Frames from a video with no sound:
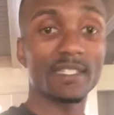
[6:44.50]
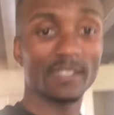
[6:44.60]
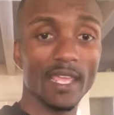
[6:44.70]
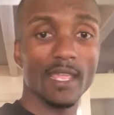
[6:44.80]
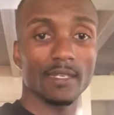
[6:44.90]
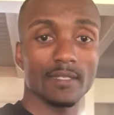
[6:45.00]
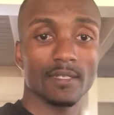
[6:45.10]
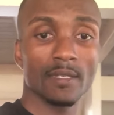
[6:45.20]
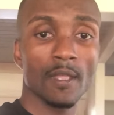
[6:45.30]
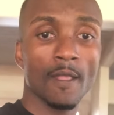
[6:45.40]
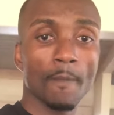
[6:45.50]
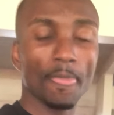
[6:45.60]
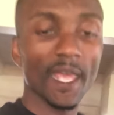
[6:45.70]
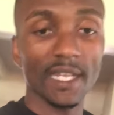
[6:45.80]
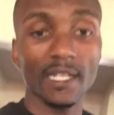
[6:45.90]
things.
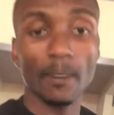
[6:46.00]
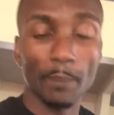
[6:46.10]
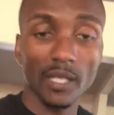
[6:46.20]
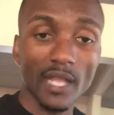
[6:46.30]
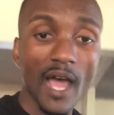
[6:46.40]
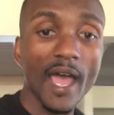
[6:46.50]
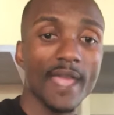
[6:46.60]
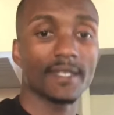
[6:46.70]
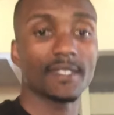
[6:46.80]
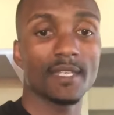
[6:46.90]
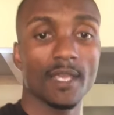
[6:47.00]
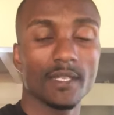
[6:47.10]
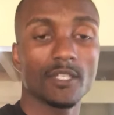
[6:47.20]
And it applies